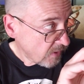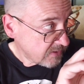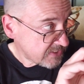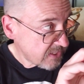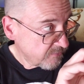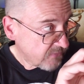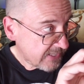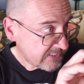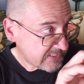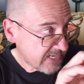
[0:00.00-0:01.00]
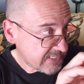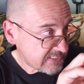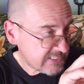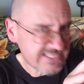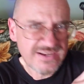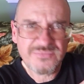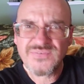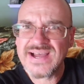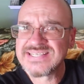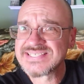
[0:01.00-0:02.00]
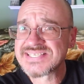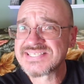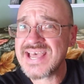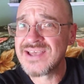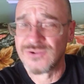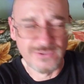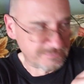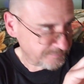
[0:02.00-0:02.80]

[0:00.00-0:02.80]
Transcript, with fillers: Some find it tasty, some find it stale.